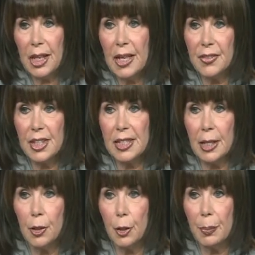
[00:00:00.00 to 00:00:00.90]
at the
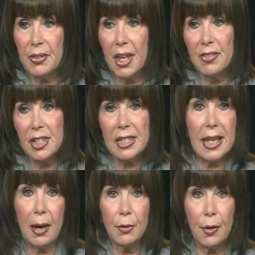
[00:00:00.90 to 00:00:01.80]
senator, but then the
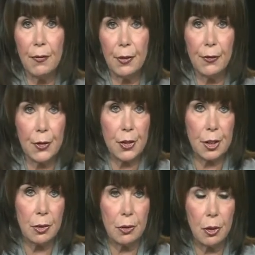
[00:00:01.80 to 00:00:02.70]
sound of the first
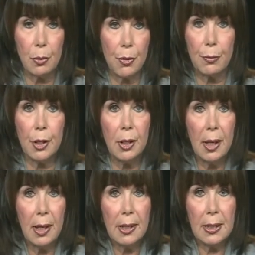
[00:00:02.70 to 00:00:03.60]
2 or 3
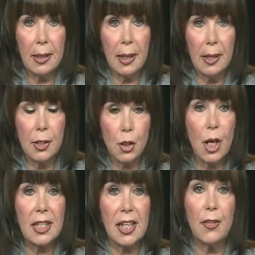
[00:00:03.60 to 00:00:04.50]

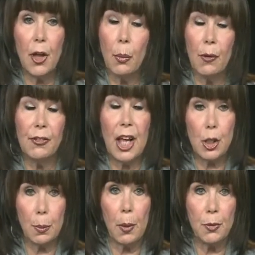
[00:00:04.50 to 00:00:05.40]
shots I thought were
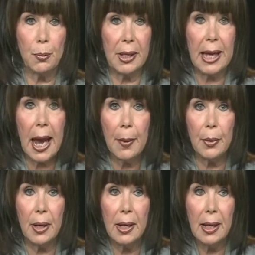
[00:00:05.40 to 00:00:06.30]
flashbulbs from a
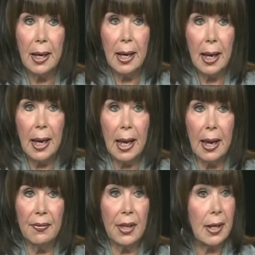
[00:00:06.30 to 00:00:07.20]
camera.
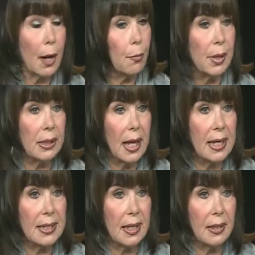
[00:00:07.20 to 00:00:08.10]
And then I
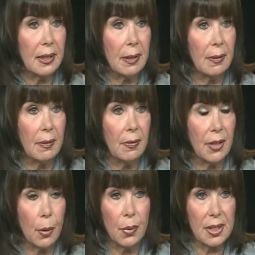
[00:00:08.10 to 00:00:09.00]
realized that
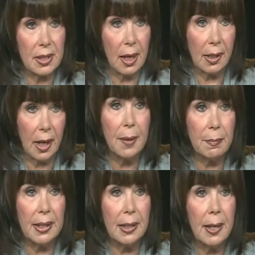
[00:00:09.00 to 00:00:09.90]
there was a
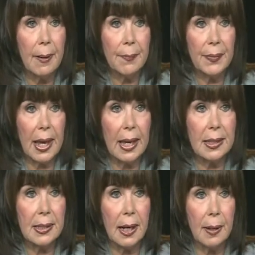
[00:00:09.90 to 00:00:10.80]
gunman,
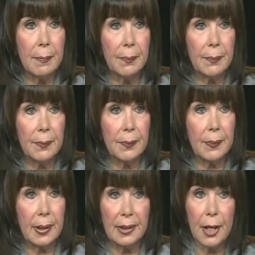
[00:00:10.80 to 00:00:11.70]
and
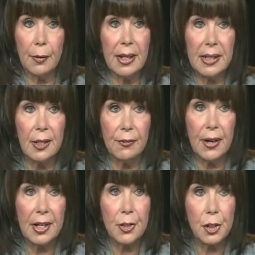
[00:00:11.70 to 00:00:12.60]
later
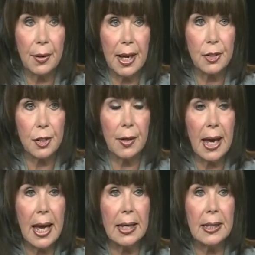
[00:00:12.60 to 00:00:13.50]
identified as
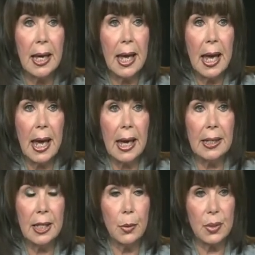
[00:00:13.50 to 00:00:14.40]
Sirhan, and
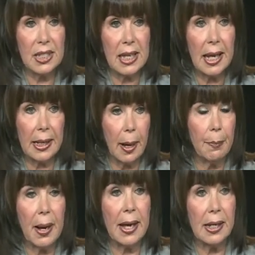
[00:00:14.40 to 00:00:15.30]
he was standing up
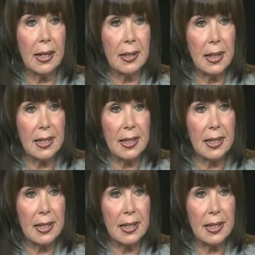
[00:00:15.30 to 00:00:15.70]
by a